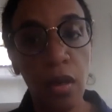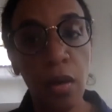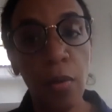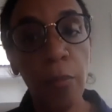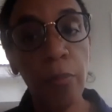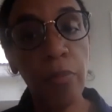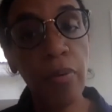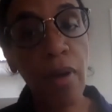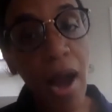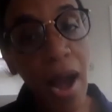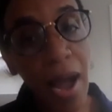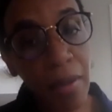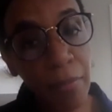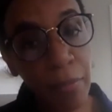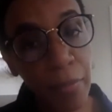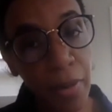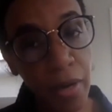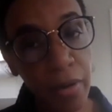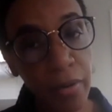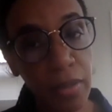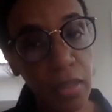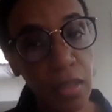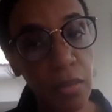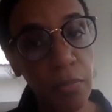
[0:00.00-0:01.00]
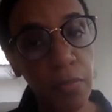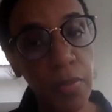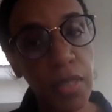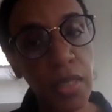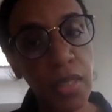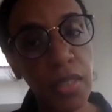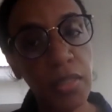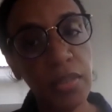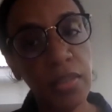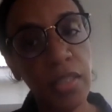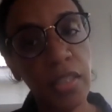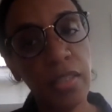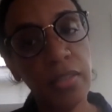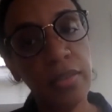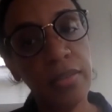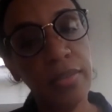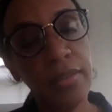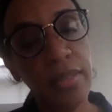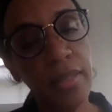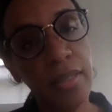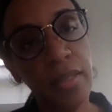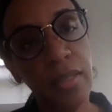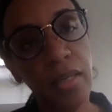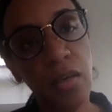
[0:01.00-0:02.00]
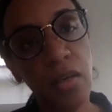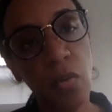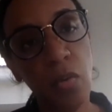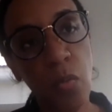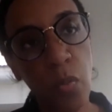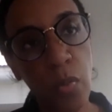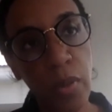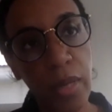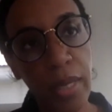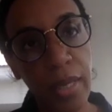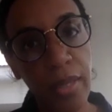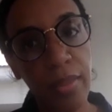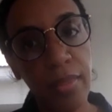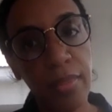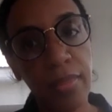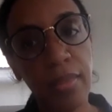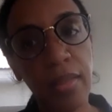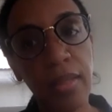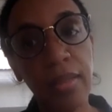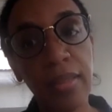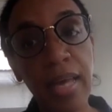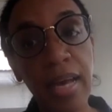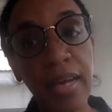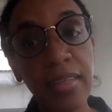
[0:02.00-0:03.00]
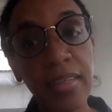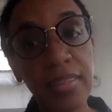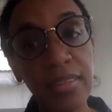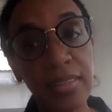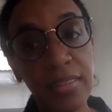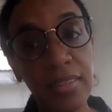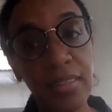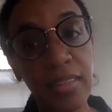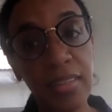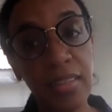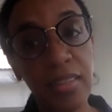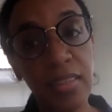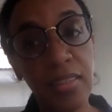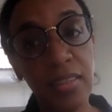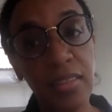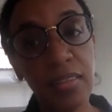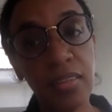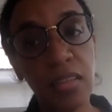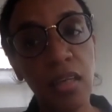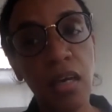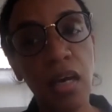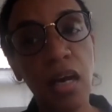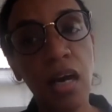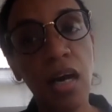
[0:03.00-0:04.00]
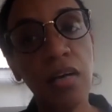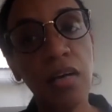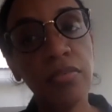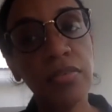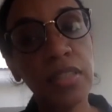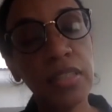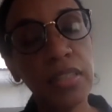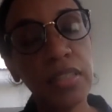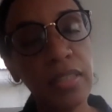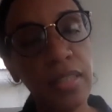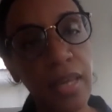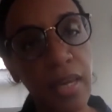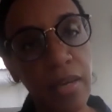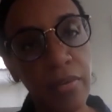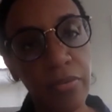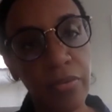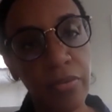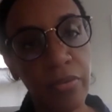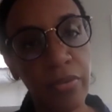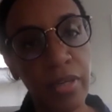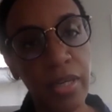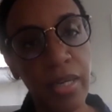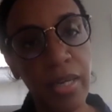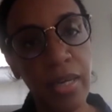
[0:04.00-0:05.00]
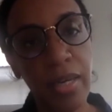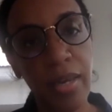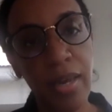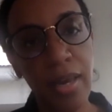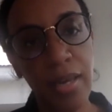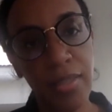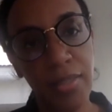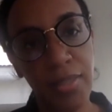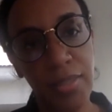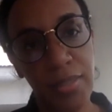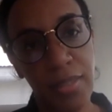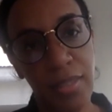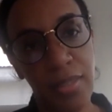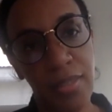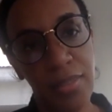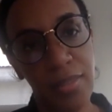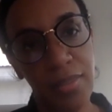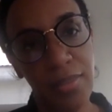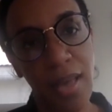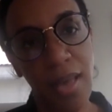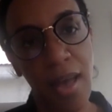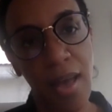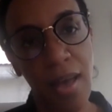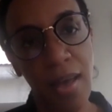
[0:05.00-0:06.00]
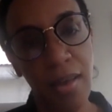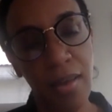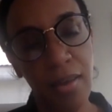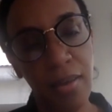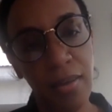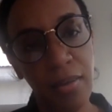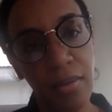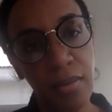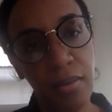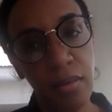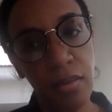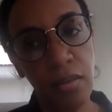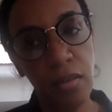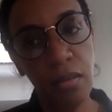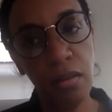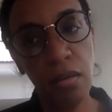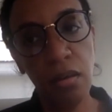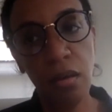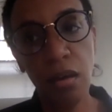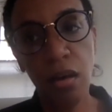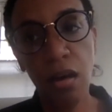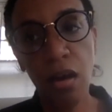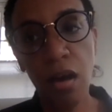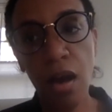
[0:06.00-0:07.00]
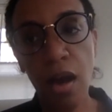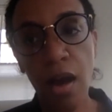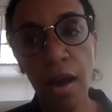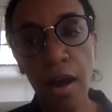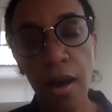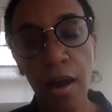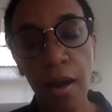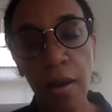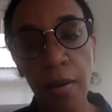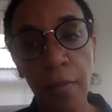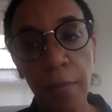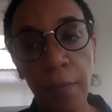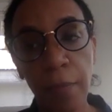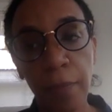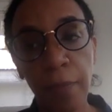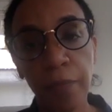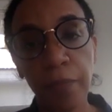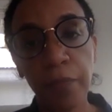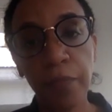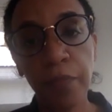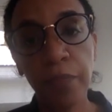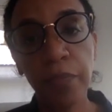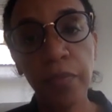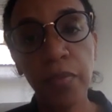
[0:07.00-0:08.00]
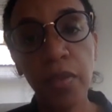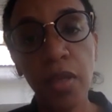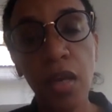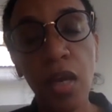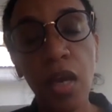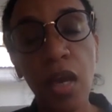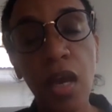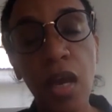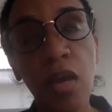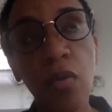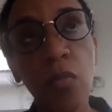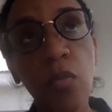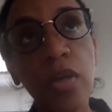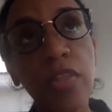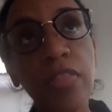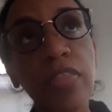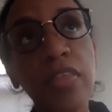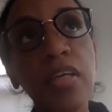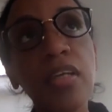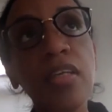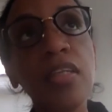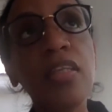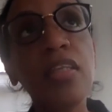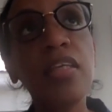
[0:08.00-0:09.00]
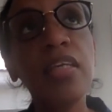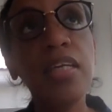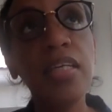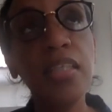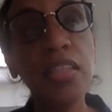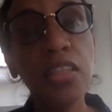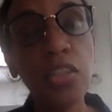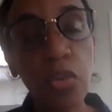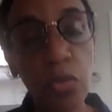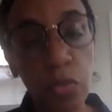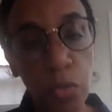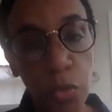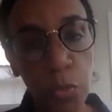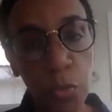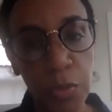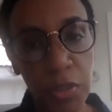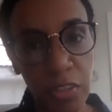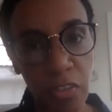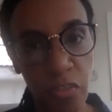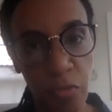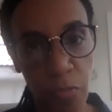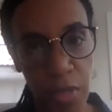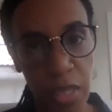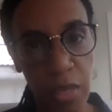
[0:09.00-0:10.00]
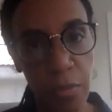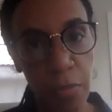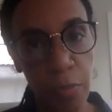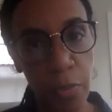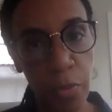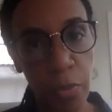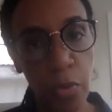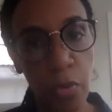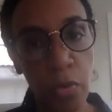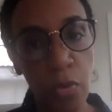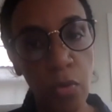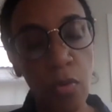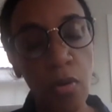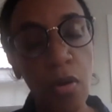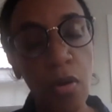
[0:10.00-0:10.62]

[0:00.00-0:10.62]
primarily because they're dealing with the legacies of slavery and genocide. Um, and within these groups of people,